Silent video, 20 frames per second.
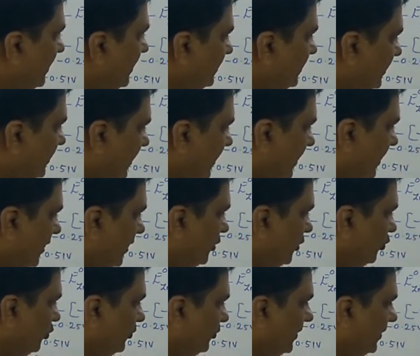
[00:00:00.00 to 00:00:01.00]
plus
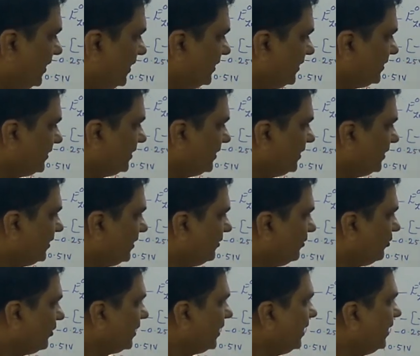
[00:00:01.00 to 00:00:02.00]
nickel 2 plus,
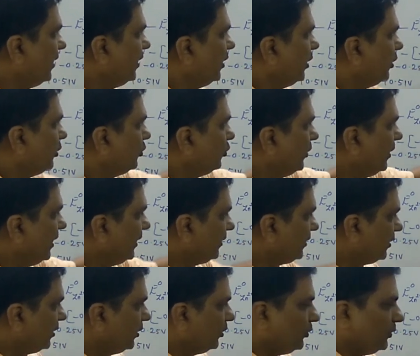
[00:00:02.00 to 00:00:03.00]
okay, 2
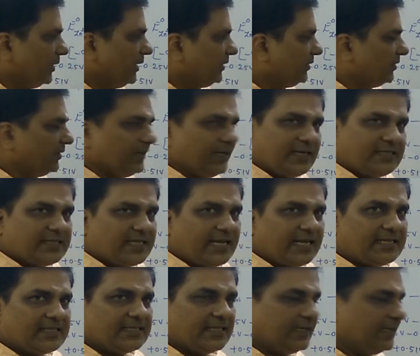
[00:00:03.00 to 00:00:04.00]
electron gets
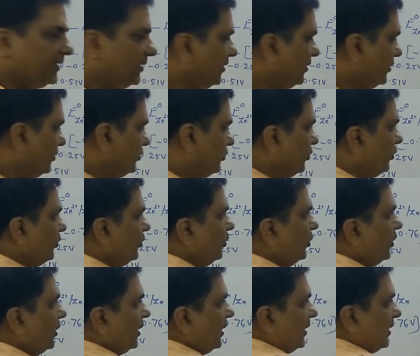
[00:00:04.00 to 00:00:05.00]
cancelled.
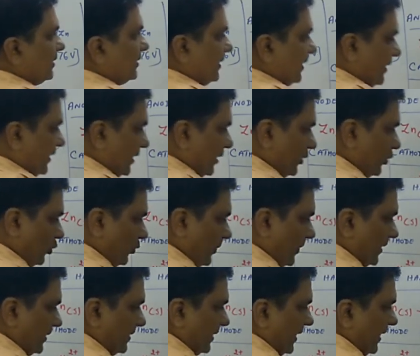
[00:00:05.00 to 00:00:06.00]
So
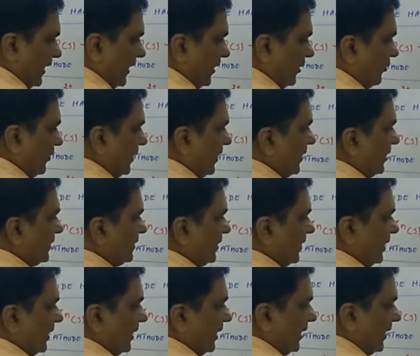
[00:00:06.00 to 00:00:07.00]
Zn2 plus aqueous
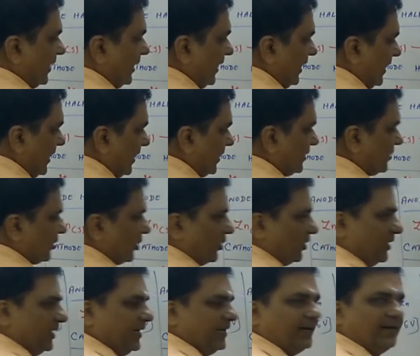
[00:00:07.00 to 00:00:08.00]
and nickel
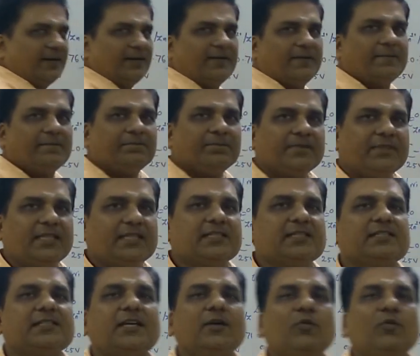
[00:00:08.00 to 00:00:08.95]
solid. This is